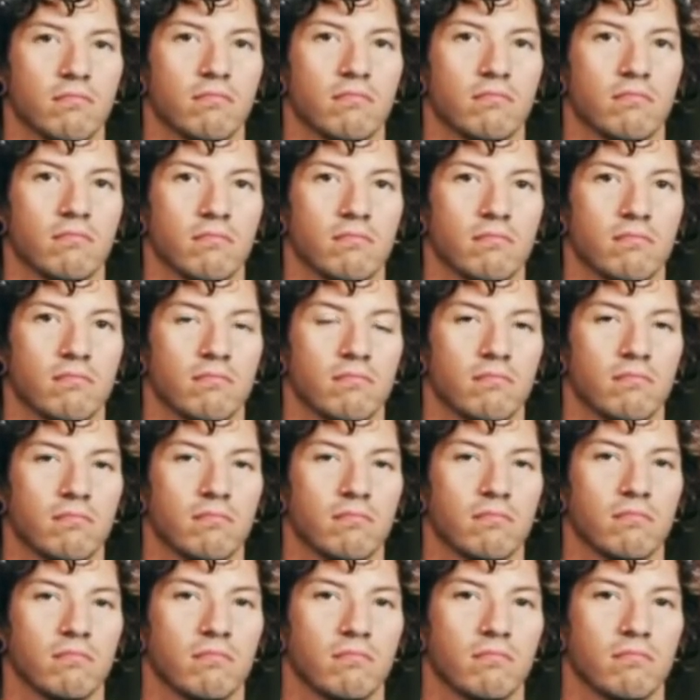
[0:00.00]

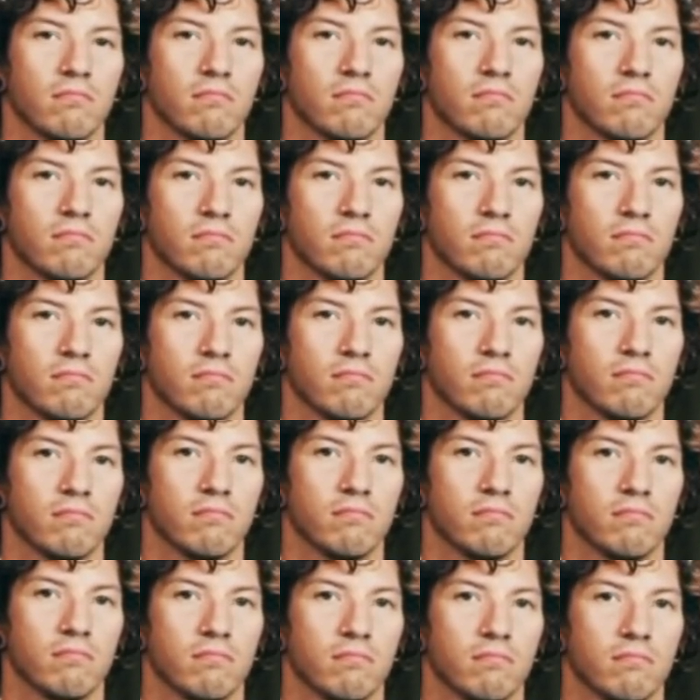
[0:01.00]

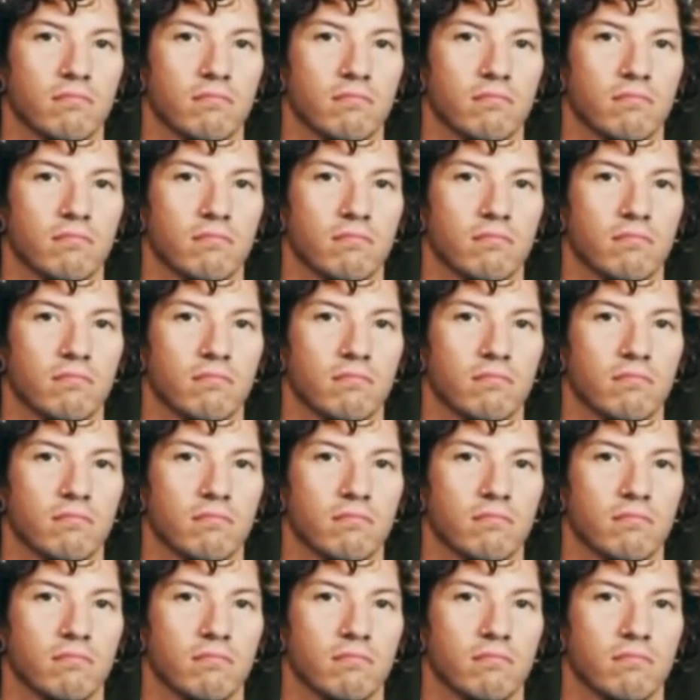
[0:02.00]
(silent)